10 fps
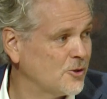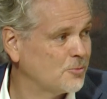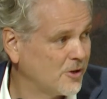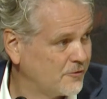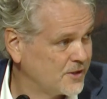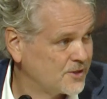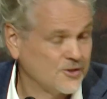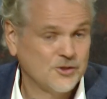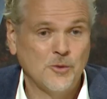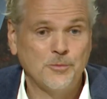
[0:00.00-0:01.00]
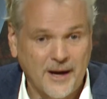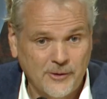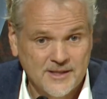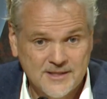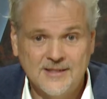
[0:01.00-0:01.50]
your professors, your
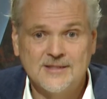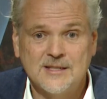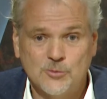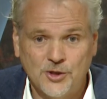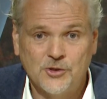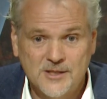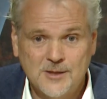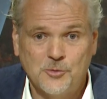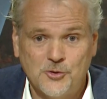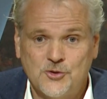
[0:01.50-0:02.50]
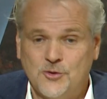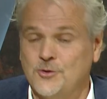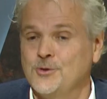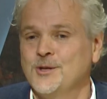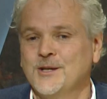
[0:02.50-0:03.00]
parents. This is what you're supposed to
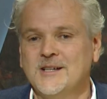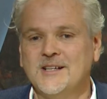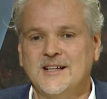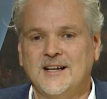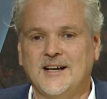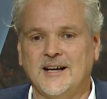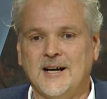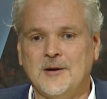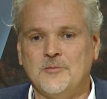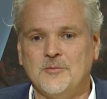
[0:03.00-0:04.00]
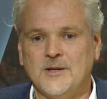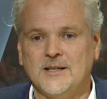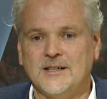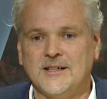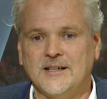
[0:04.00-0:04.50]
do,
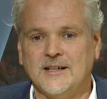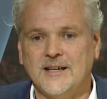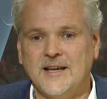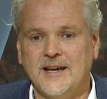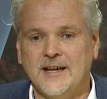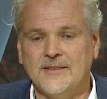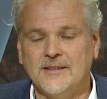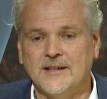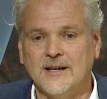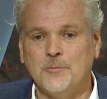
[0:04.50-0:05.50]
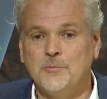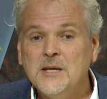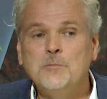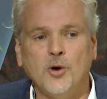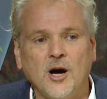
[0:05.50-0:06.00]
and
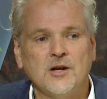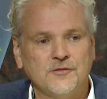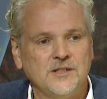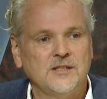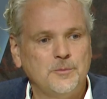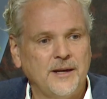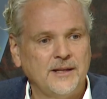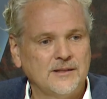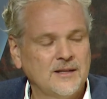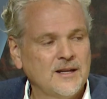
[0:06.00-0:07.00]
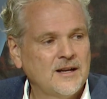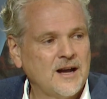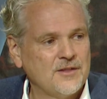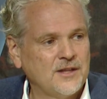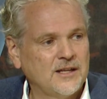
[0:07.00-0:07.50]
be part of the debate.
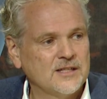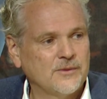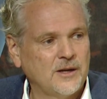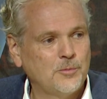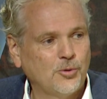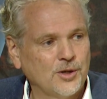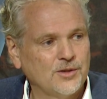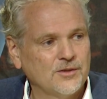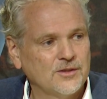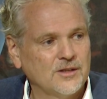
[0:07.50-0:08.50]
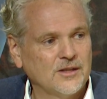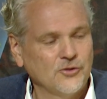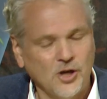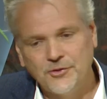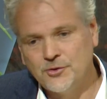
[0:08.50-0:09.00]
I think it's very important
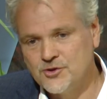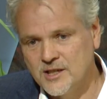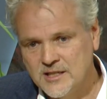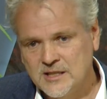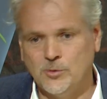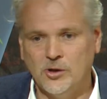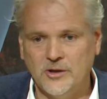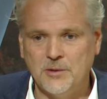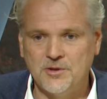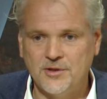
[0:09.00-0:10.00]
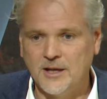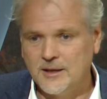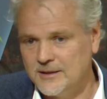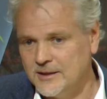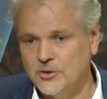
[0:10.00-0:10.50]
not to just swallow
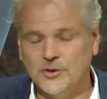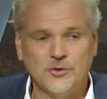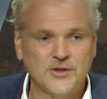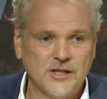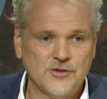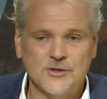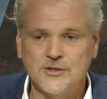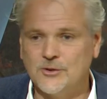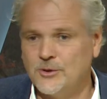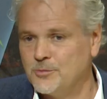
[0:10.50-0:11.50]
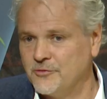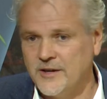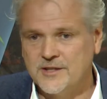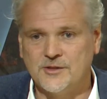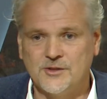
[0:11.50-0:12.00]
everything, you know, your teachers, your
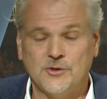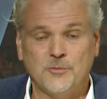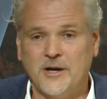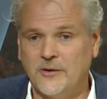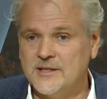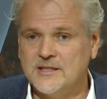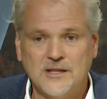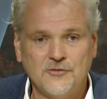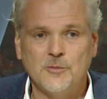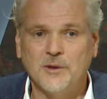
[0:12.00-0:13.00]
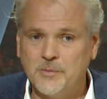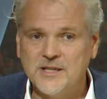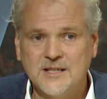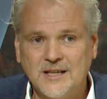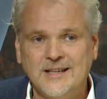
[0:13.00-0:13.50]
professors, your parents give you, but
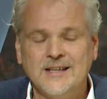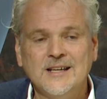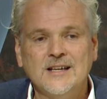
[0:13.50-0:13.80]
basically